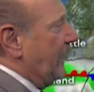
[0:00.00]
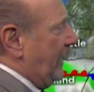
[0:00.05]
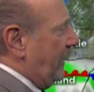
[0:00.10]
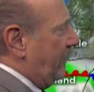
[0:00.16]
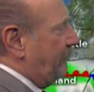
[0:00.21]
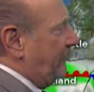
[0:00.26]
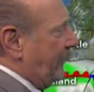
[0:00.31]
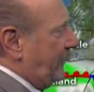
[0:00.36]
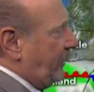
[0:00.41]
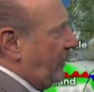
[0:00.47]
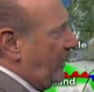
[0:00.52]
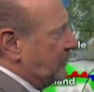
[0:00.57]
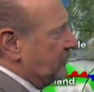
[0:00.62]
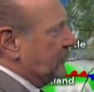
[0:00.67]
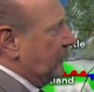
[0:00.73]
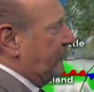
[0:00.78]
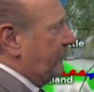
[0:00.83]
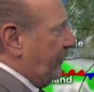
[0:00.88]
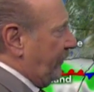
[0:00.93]
And
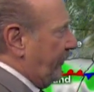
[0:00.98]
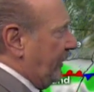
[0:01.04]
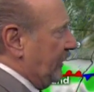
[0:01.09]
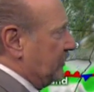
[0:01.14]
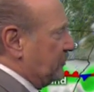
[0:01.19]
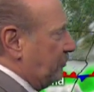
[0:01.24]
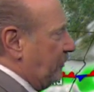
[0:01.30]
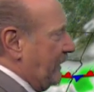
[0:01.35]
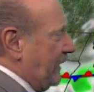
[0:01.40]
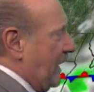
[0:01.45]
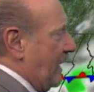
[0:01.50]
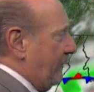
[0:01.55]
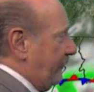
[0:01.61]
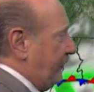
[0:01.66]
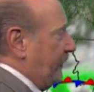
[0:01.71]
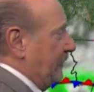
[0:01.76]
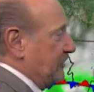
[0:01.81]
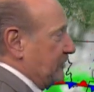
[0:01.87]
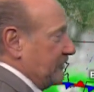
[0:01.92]
because of this, we
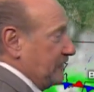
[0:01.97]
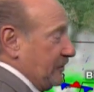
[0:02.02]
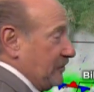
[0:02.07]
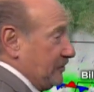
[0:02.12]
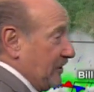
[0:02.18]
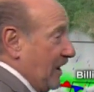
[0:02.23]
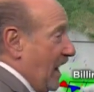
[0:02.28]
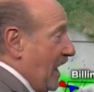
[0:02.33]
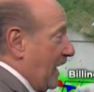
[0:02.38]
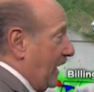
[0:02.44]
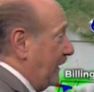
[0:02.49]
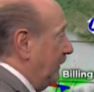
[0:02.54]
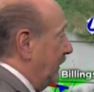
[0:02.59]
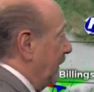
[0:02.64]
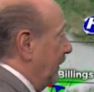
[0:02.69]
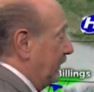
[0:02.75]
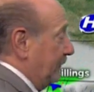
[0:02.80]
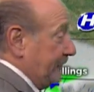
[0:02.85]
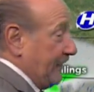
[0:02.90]
have this, this high.
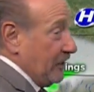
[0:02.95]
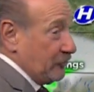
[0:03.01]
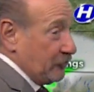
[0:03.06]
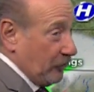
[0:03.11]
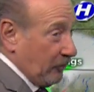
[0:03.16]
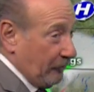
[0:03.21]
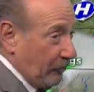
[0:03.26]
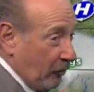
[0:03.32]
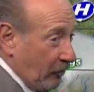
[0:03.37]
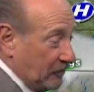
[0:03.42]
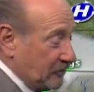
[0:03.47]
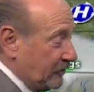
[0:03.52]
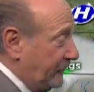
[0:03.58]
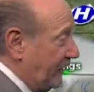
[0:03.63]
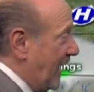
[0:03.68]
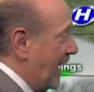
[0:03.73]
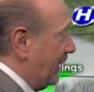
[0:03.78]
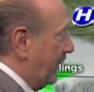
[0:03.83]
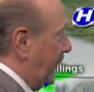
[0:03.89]
Nature abhors a
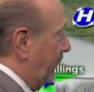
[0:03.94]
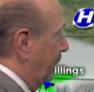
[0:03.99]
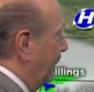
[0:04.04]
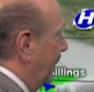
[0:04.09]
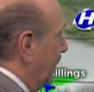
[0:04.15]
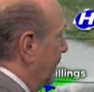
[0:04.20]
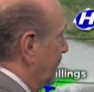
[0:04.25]
vacuum.